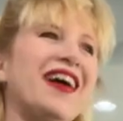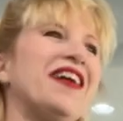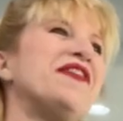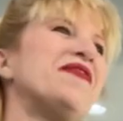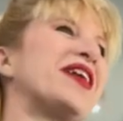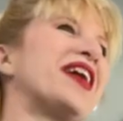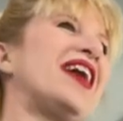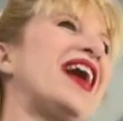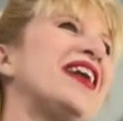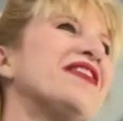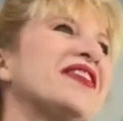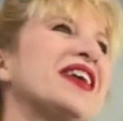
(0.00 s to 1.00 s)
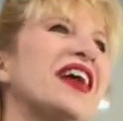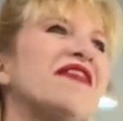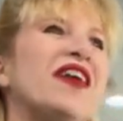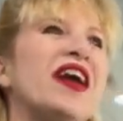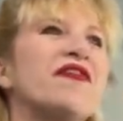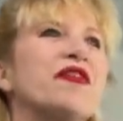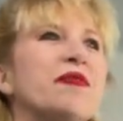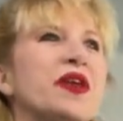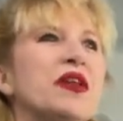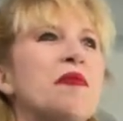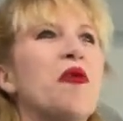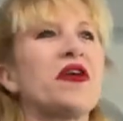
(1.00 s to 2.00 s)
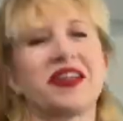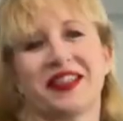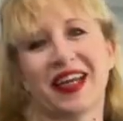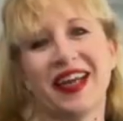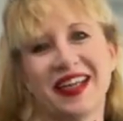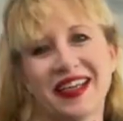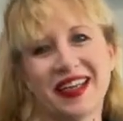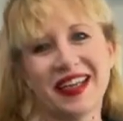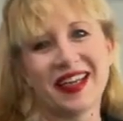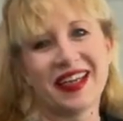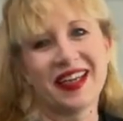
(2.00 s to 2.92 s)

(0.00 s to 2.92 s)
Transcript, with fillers: oh my God, I don't think I've ever been more excited